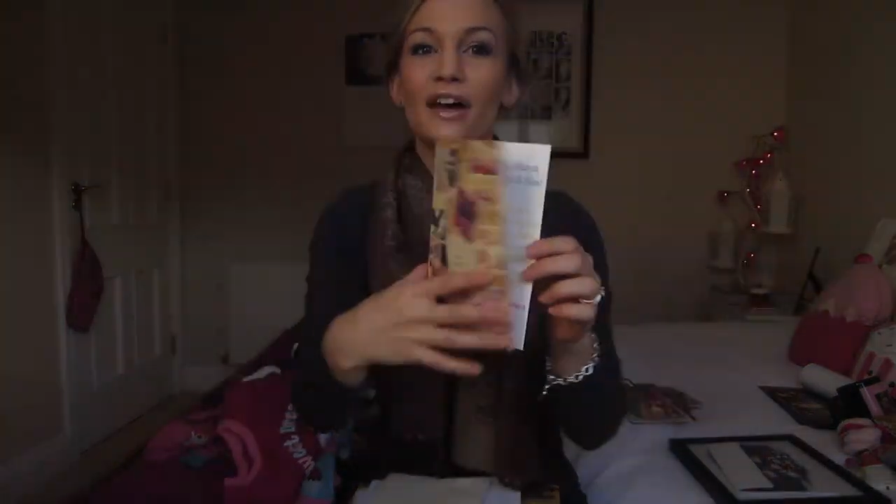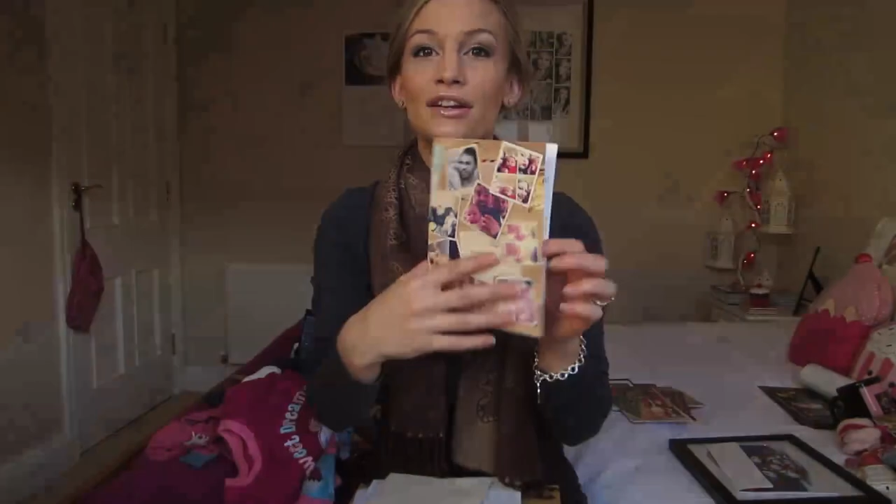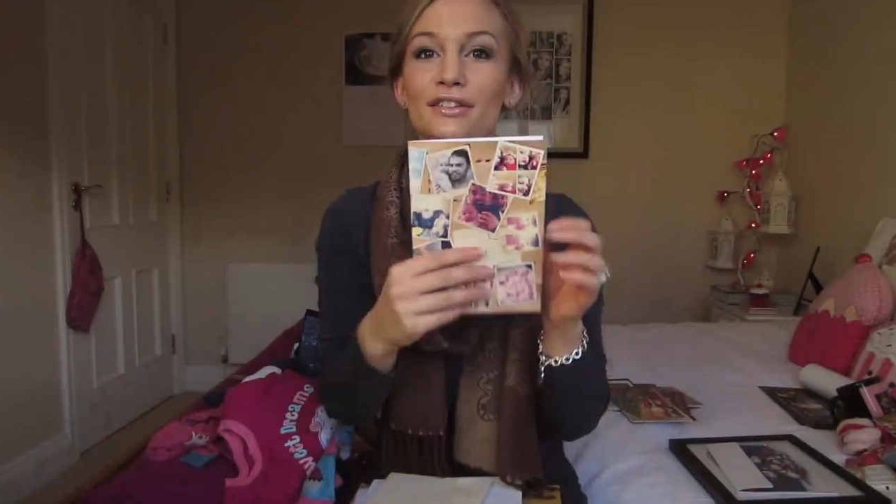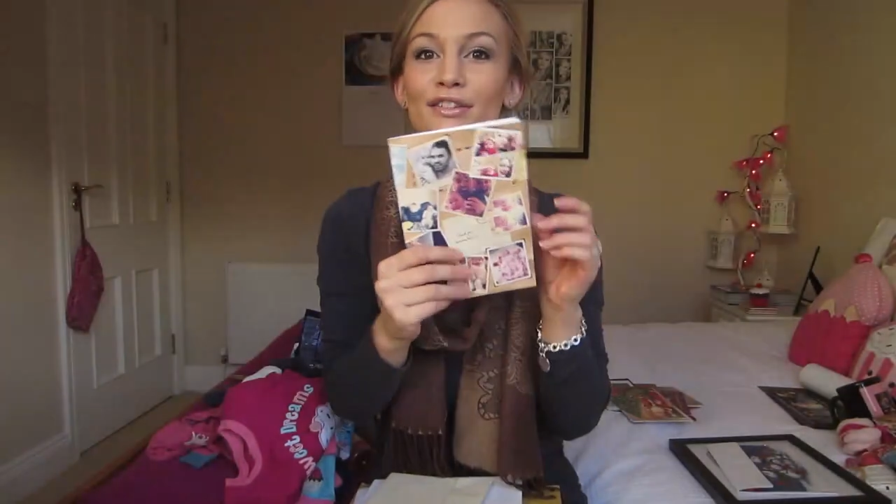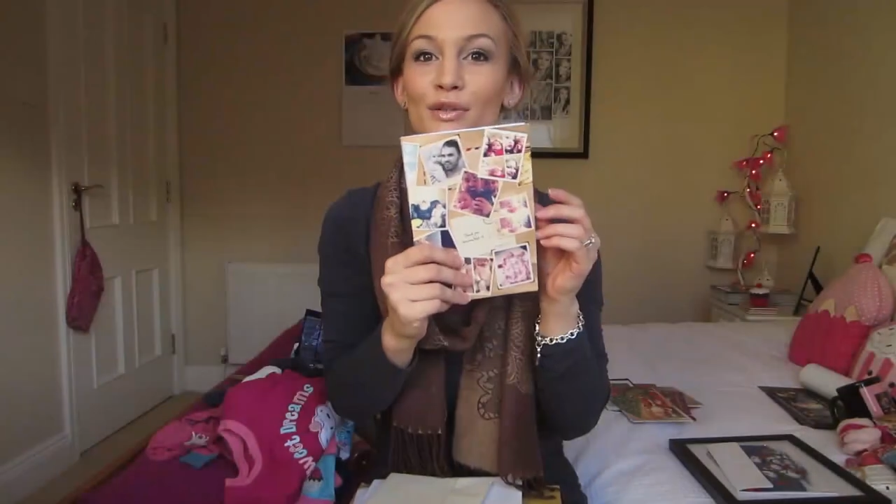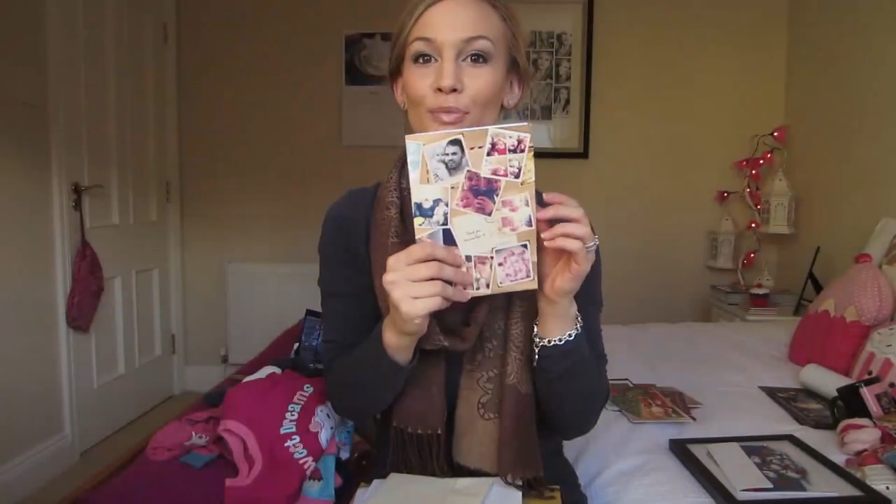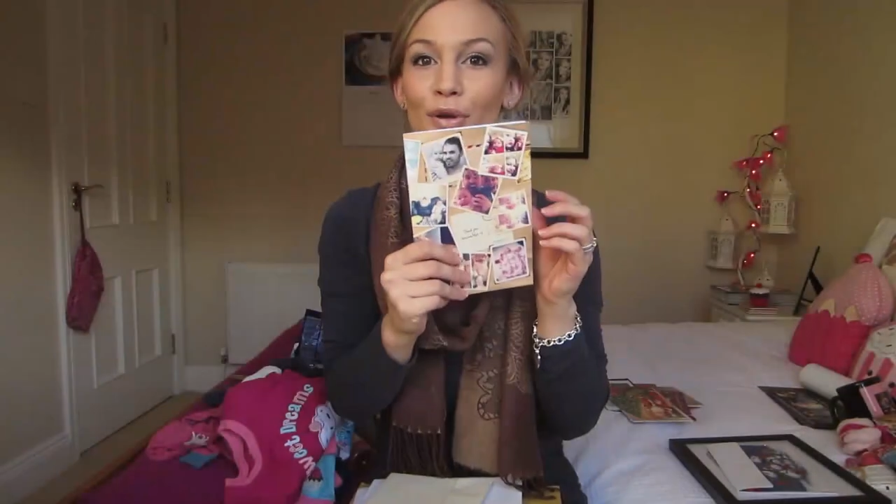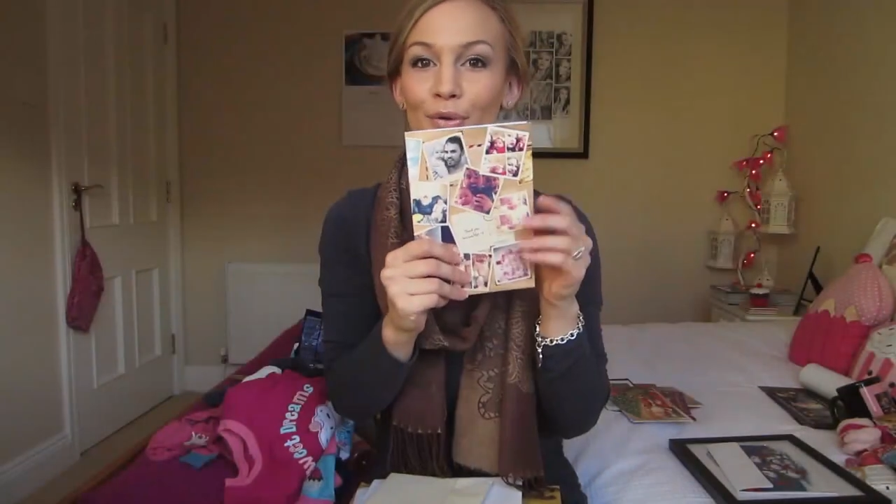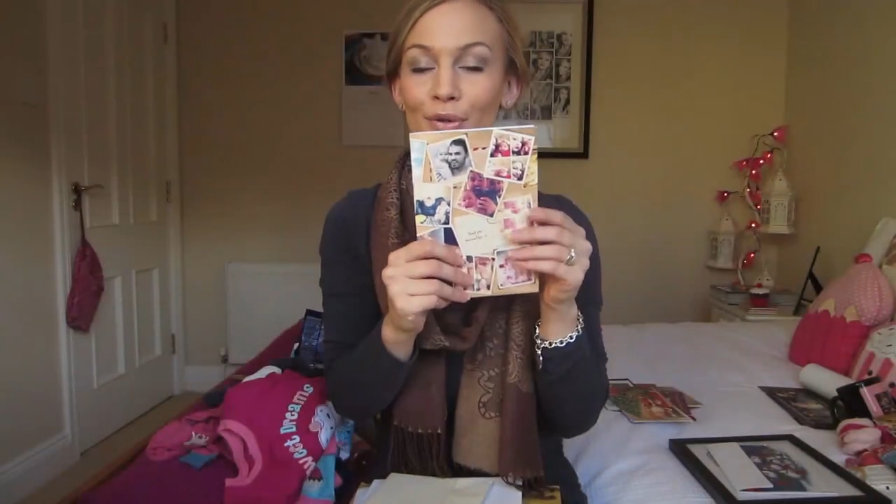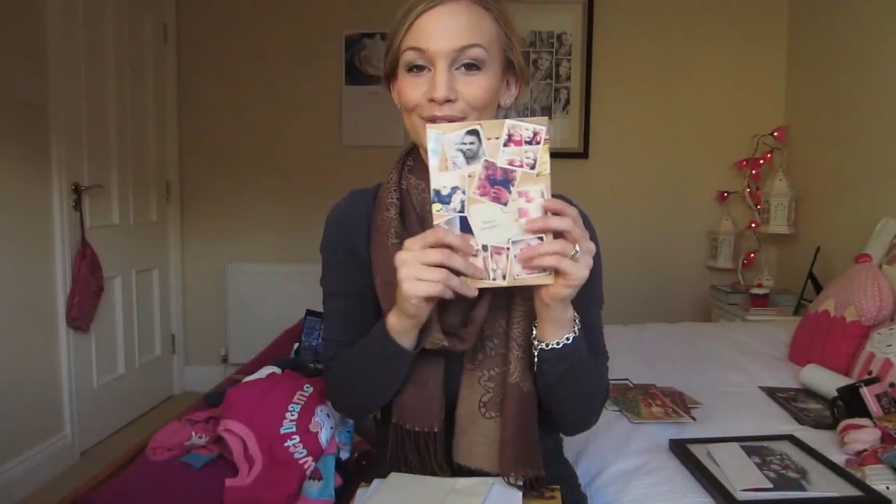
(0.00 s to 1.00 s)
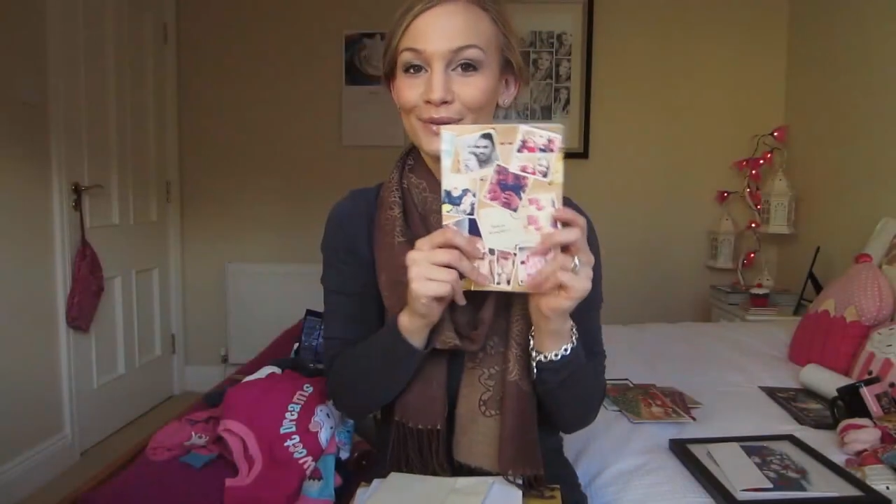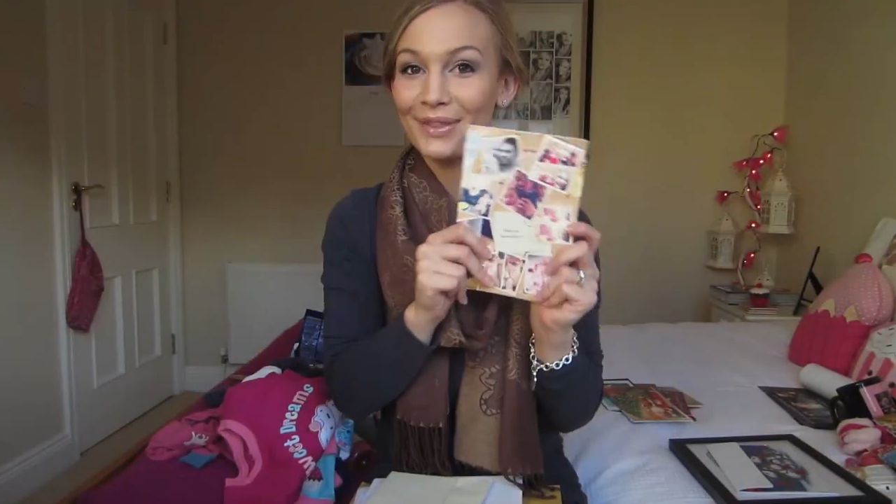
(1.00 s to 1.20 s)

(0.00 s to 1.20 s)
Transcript: that is super cool so